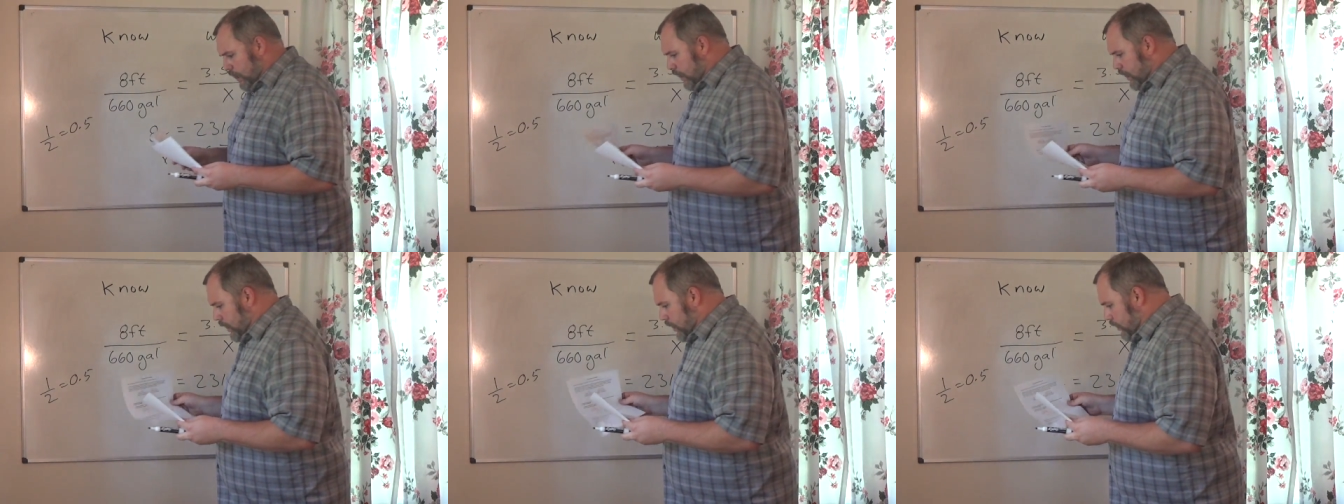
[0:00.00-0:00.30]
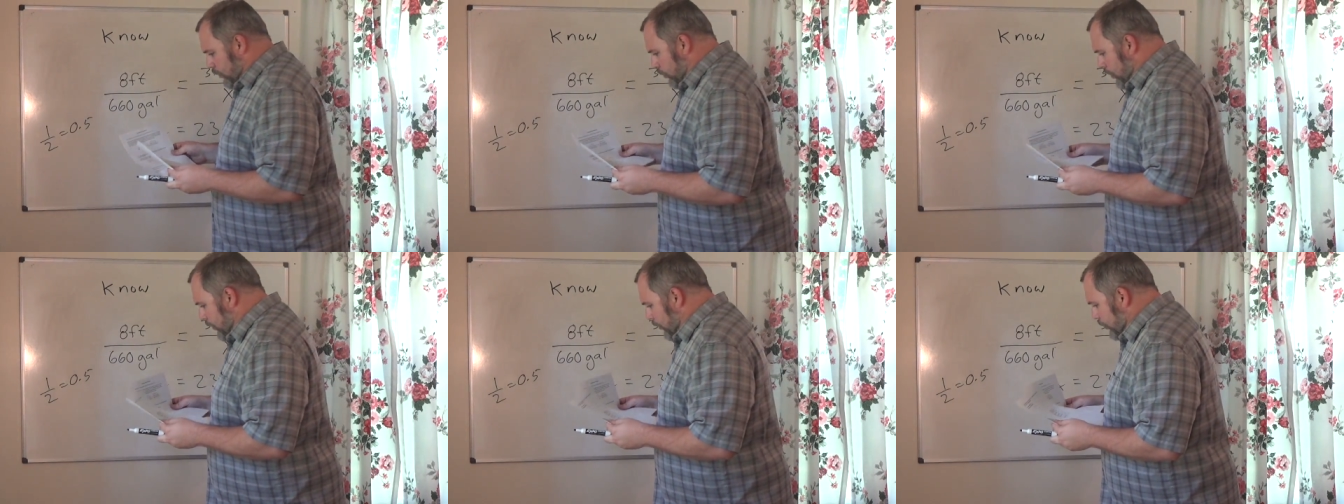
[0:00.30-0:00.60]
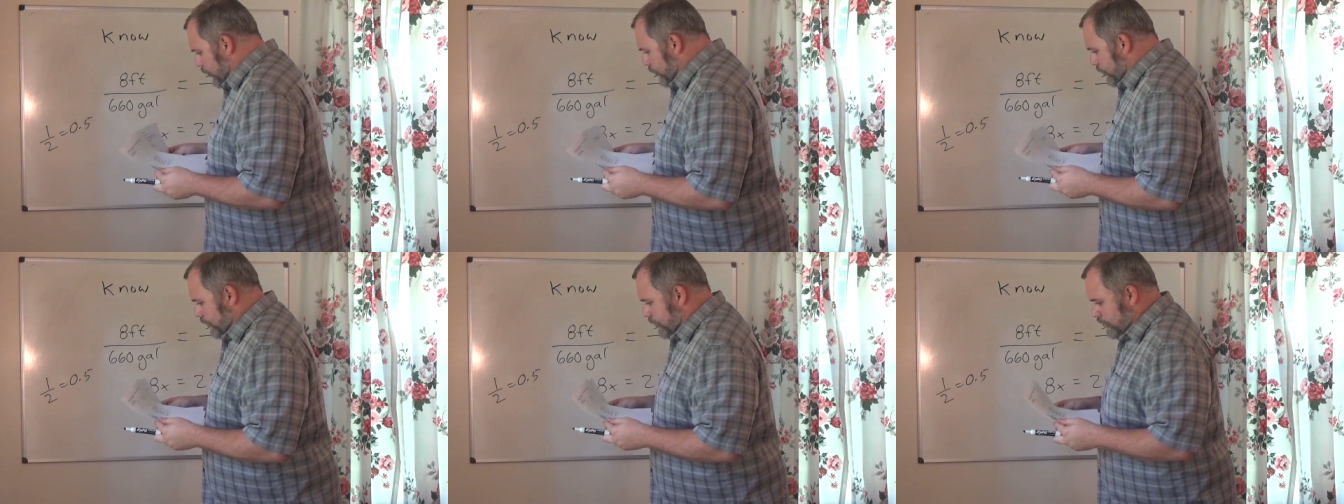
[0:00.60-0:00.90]
what
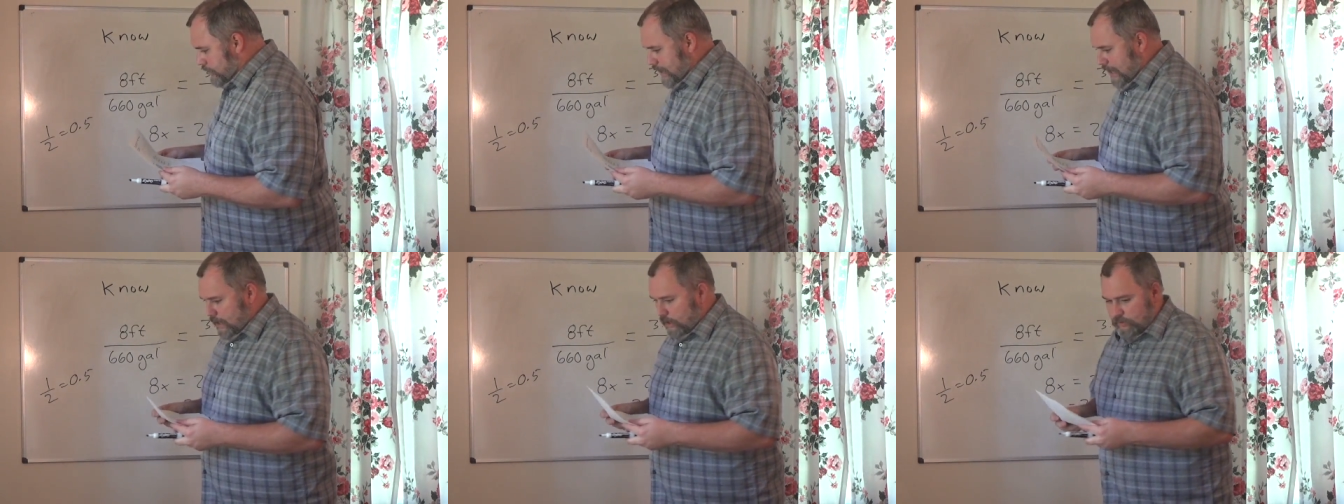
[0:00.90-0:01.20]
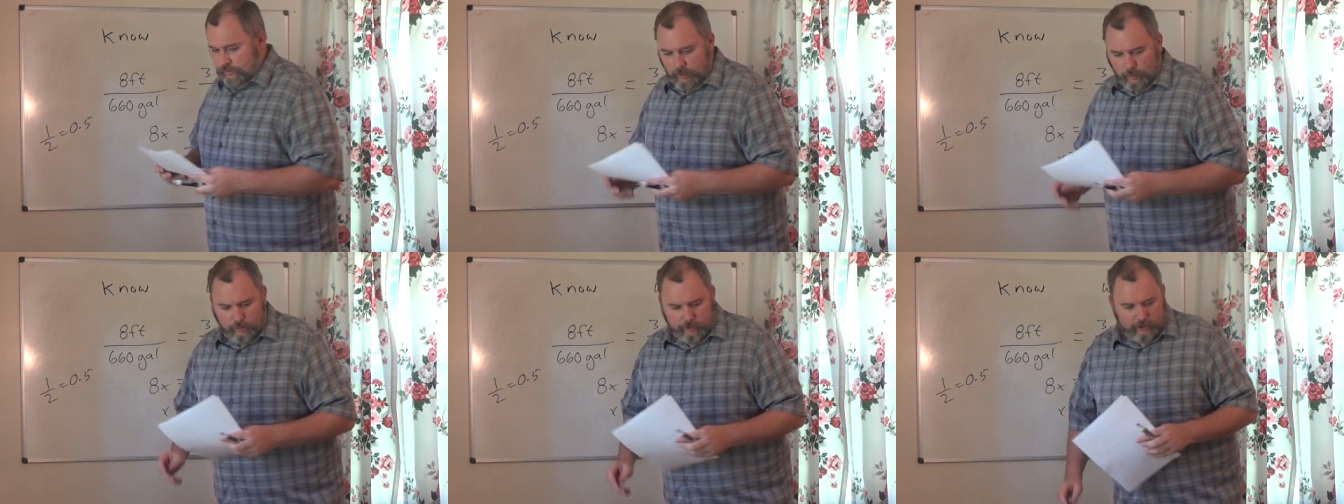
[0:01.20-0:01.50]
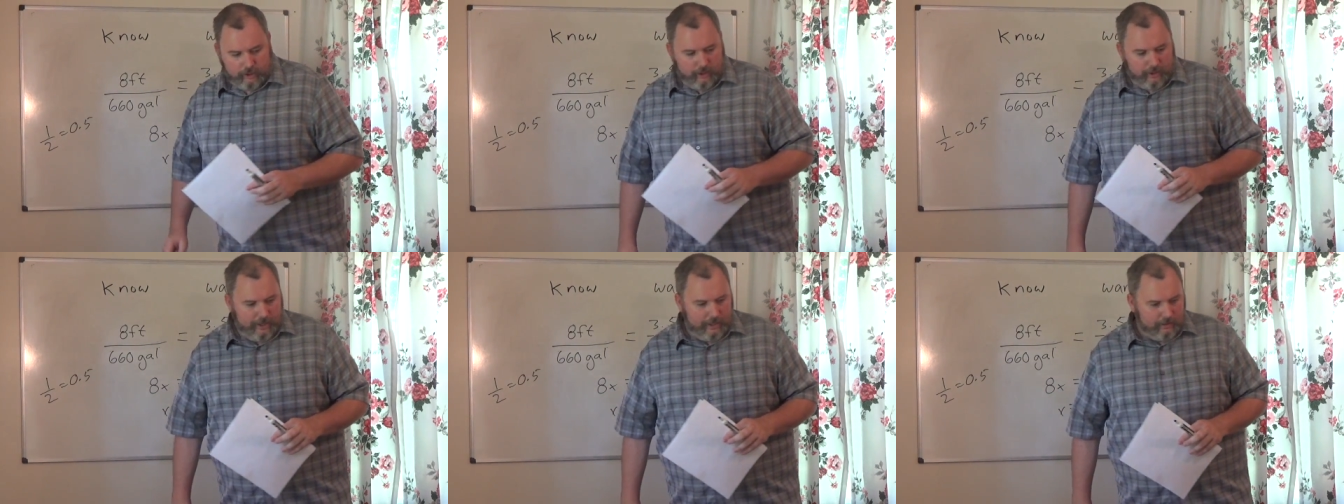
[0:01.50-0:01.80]
we're going to do now is I want
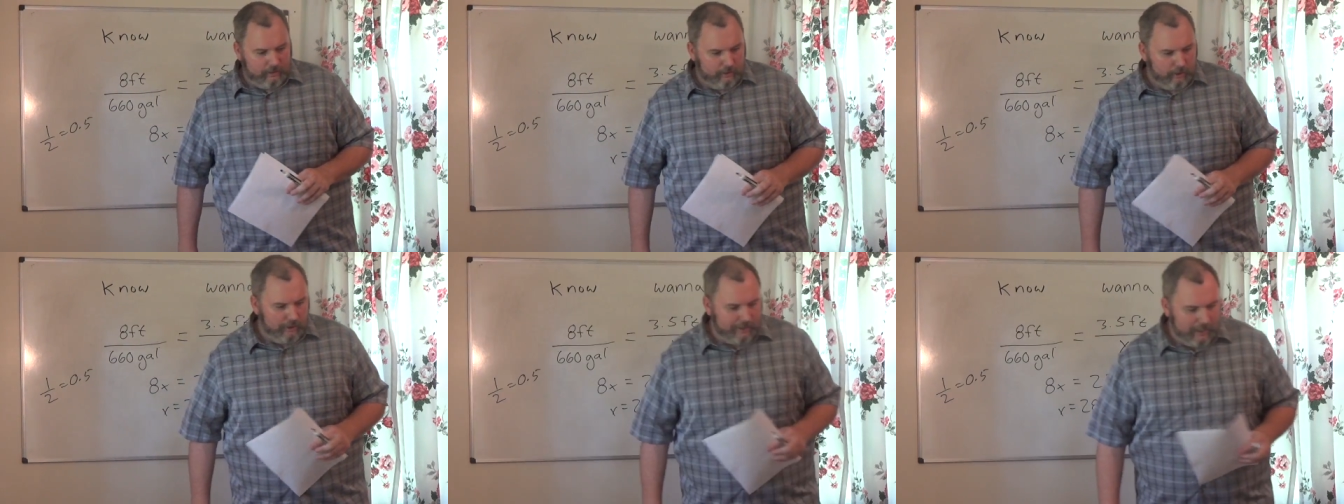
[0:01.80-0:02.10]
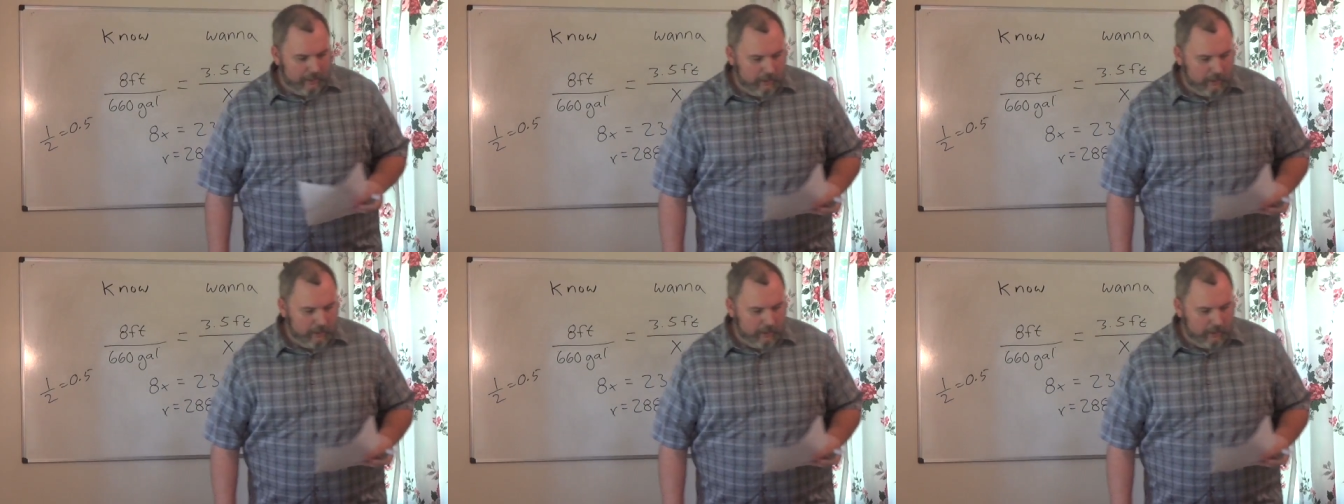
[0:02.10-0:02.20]
to go ahead and look